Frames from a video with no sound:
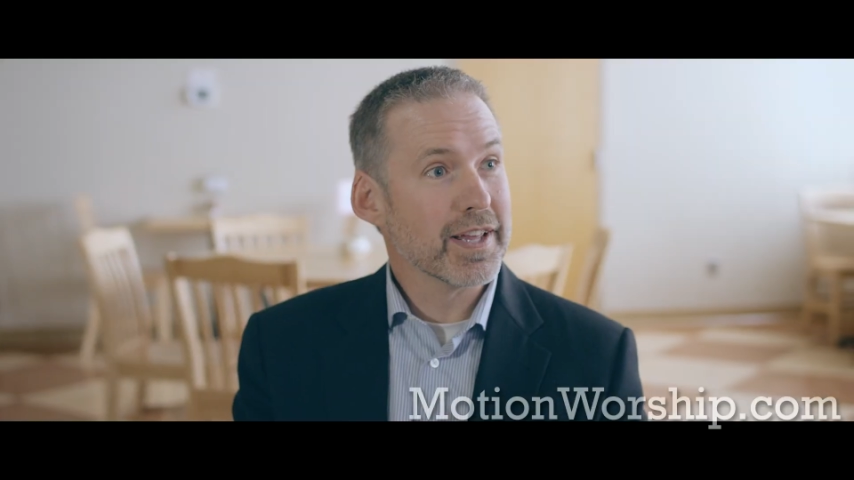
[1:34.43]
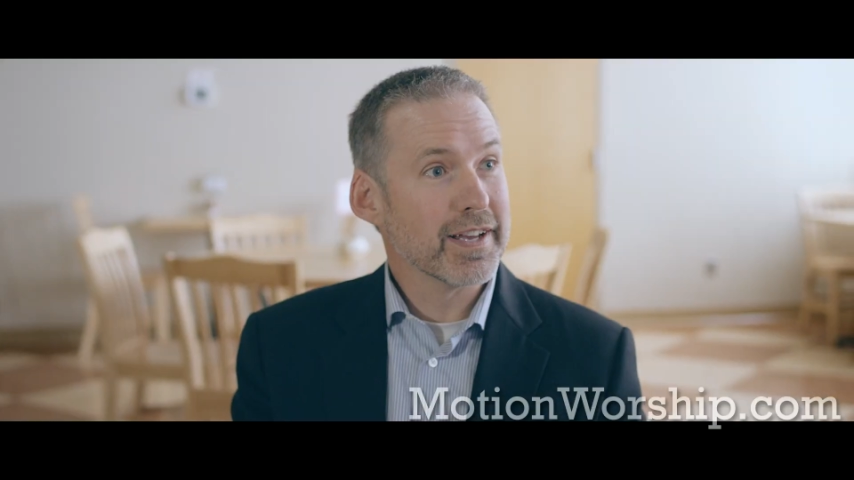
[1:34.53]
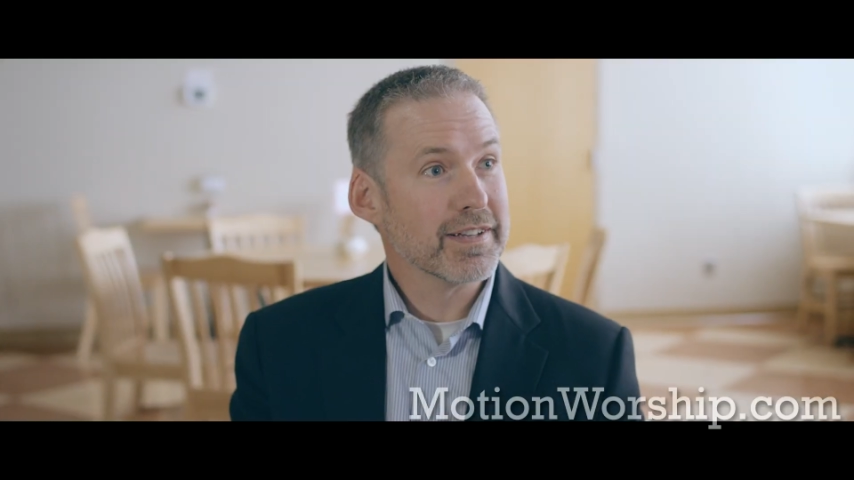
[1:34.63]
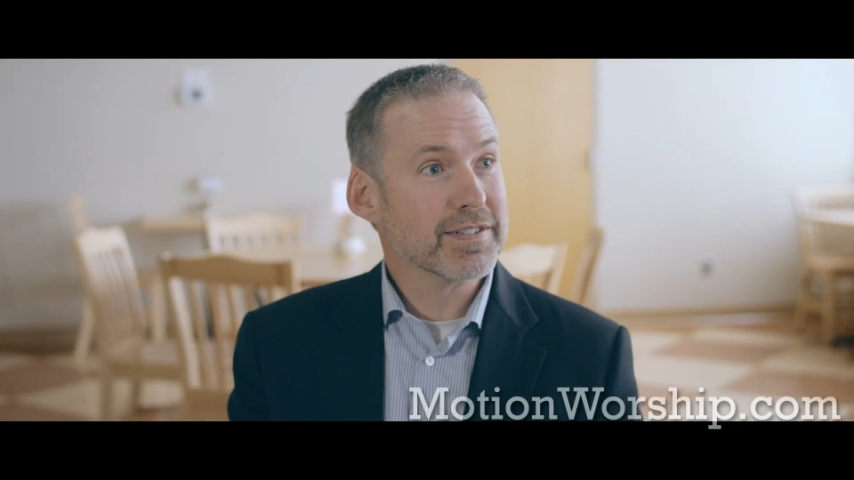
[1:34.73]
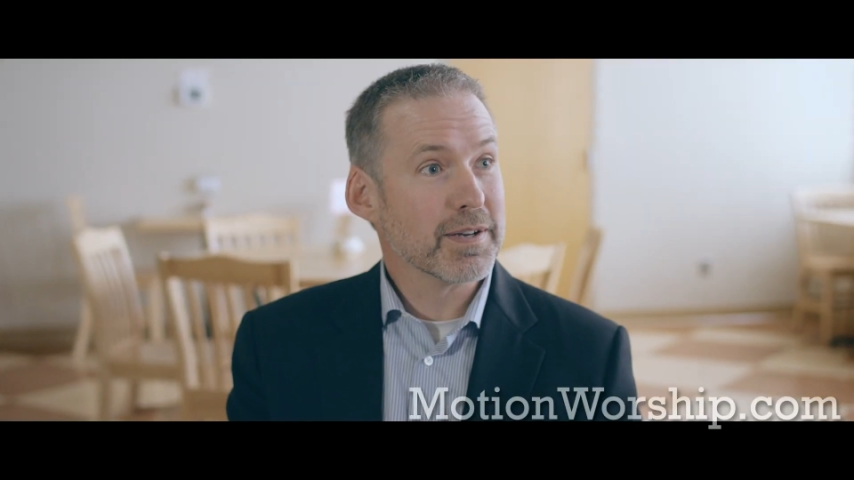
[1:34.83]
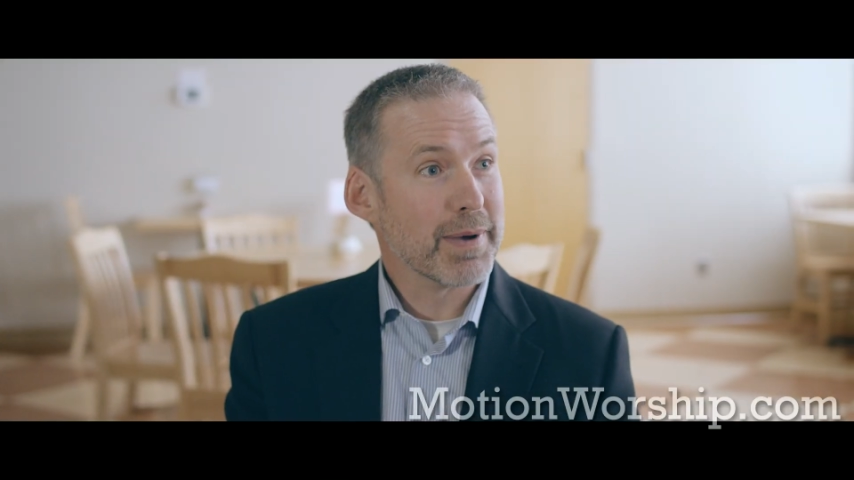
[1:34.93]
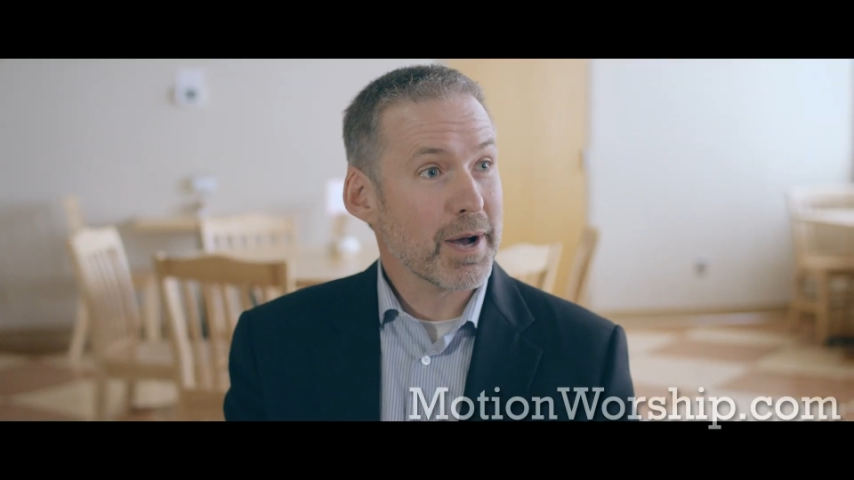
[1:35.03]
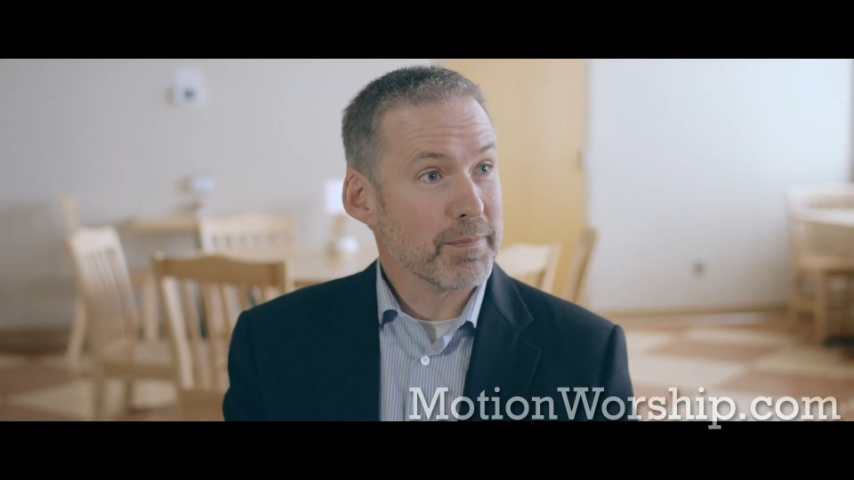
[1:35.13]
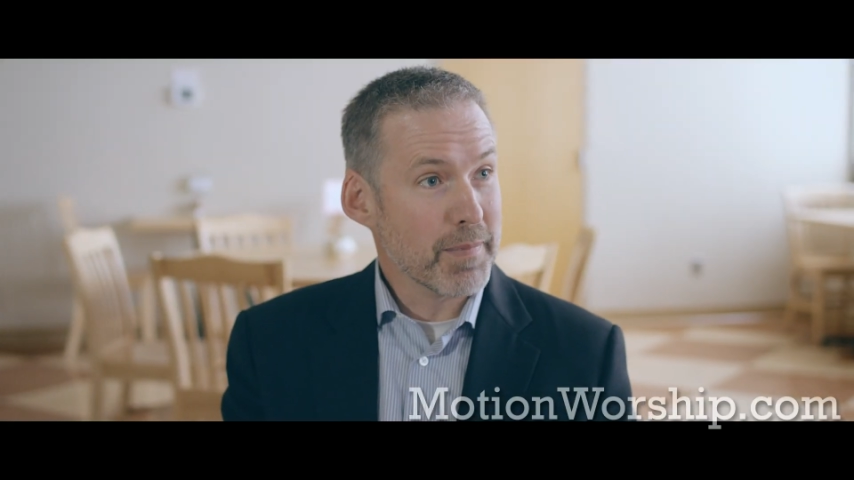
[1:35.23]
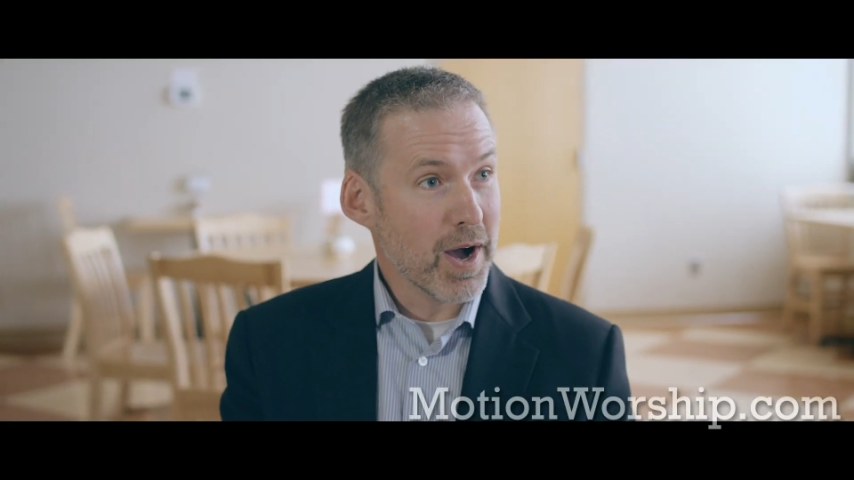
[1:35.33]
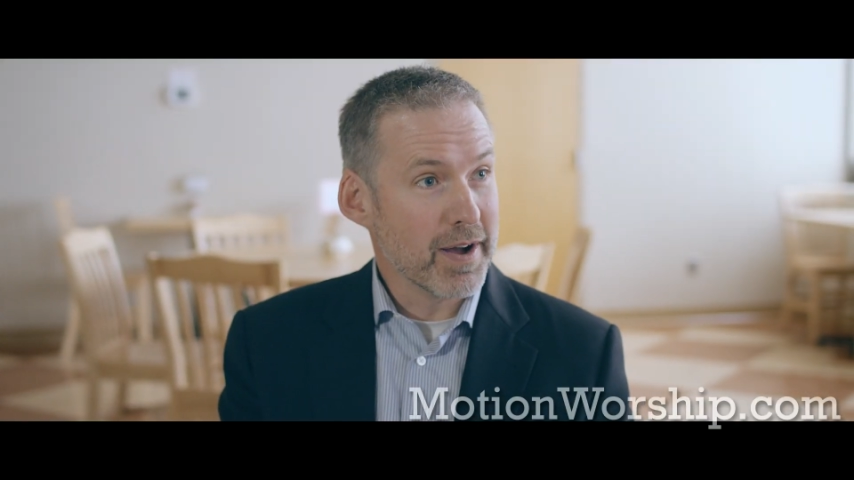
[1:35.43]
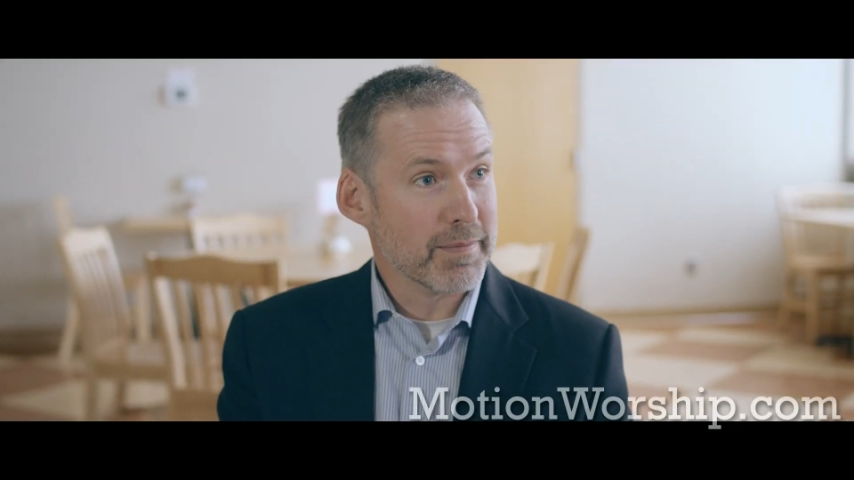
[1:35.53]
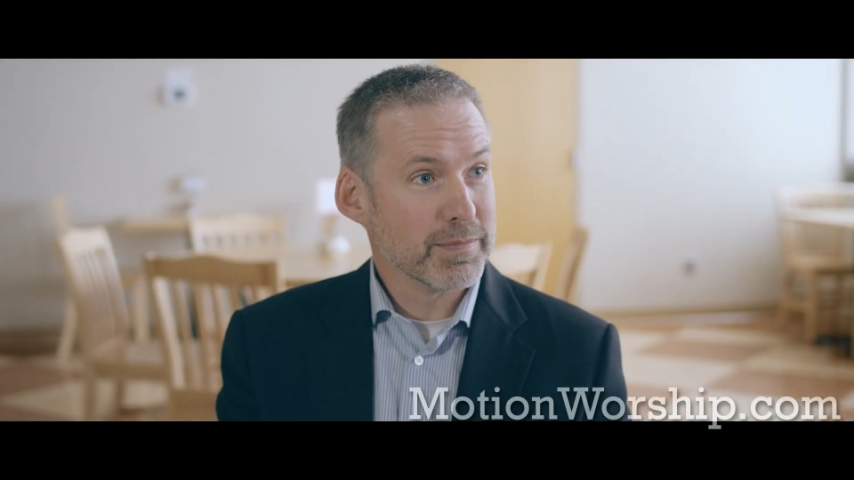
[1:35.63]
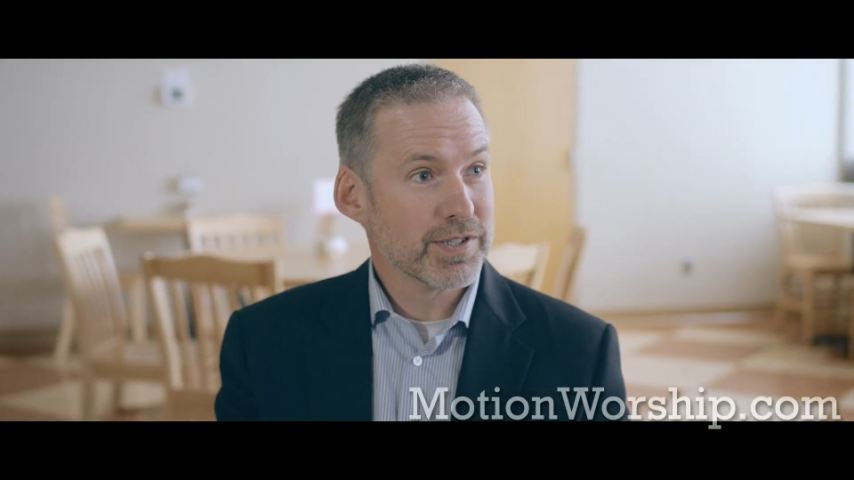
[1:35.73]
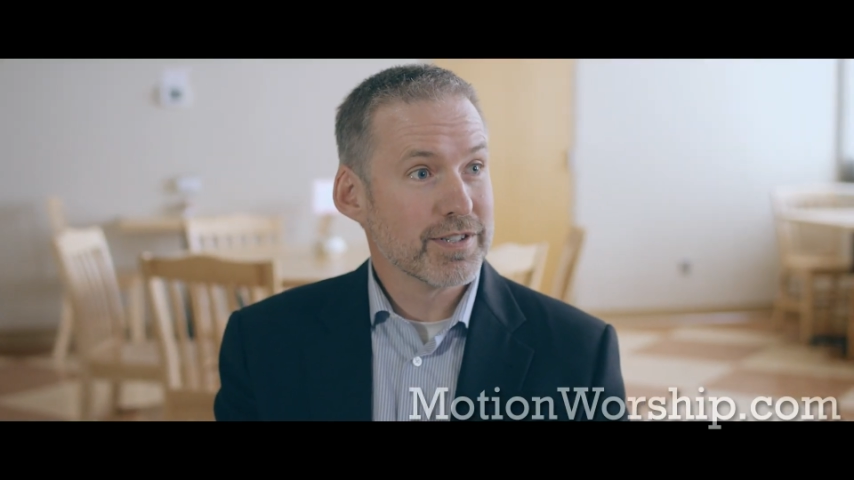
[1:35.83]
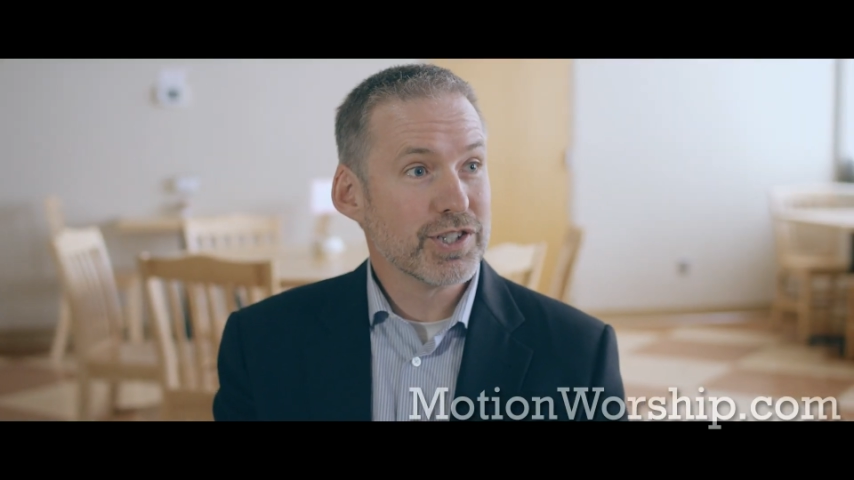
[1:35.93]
things about moms